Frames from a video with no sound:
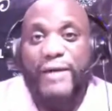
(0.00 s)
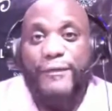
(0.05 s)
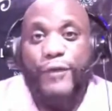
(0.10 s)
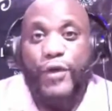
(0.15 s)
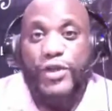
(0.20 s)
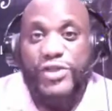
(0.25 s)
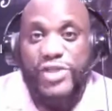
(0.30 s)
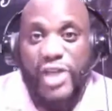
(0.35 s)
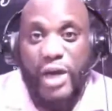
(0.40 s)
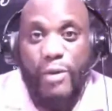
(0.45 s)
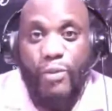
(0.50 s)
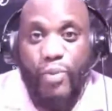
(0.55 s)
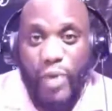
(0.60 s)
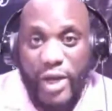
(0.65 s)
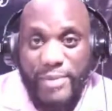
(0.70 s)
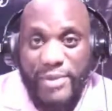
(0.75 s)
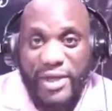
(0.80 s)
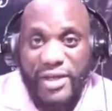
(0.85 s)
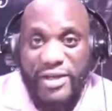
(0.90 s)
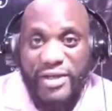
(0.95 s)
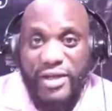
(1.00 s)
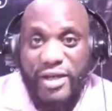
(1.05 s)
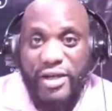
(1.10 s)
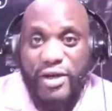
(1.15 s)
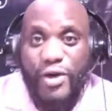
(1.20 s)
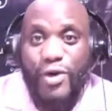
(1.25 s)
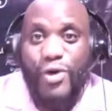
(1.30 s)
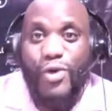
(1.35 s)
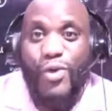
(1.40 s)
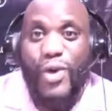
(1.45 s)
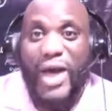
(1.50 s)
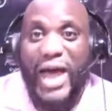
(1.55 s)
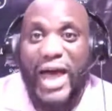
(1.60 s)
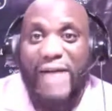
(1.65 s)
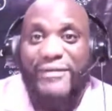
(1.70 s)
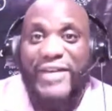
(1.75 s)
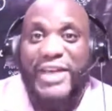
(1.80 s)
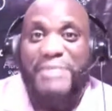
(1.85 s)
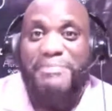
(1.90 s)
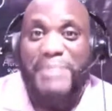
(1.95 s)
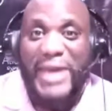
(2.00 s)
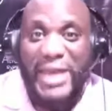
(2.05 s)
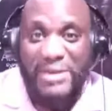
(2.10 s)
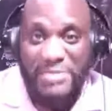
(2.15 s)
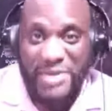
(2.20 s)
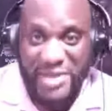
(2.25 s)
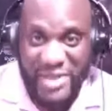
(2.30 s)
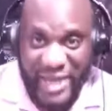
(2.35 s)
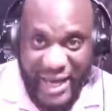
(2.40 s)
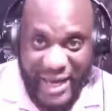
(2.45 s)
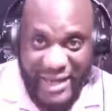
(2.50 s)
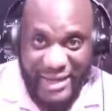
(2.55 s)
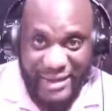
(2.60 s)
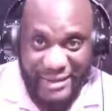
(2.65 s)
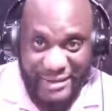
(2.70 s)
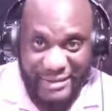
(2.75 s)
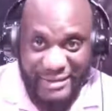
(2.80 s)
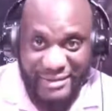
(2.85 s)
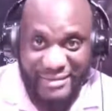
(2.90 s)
For some women who have a baby daddy,